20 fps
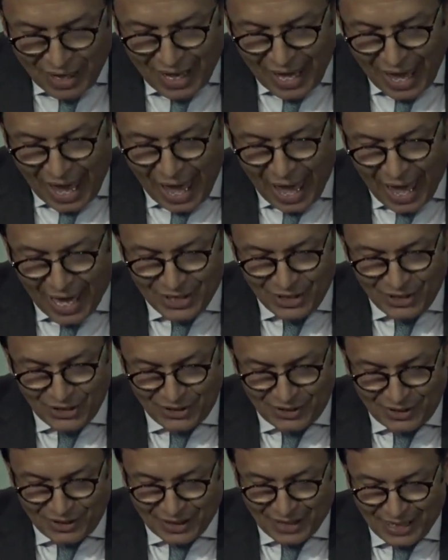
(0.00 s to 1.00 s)

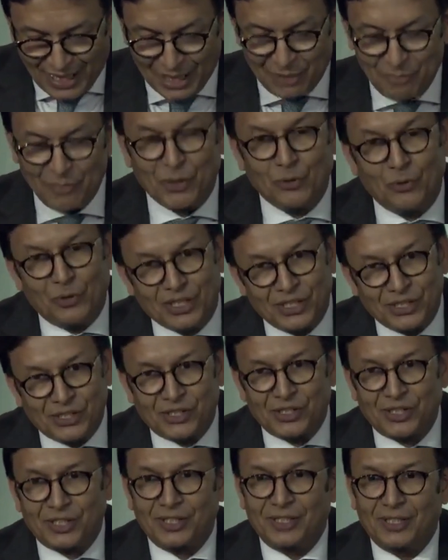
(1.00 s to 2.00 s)
Hence, let me
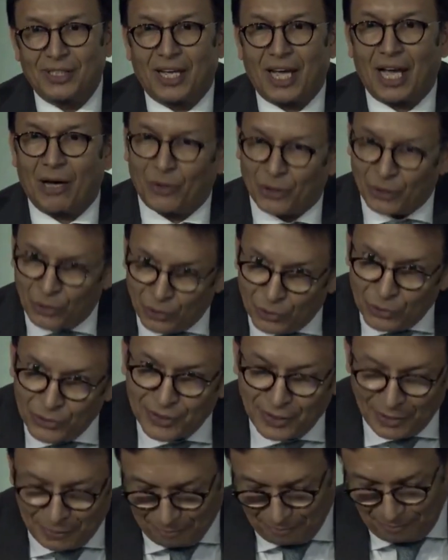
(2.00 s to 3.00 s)
wish our host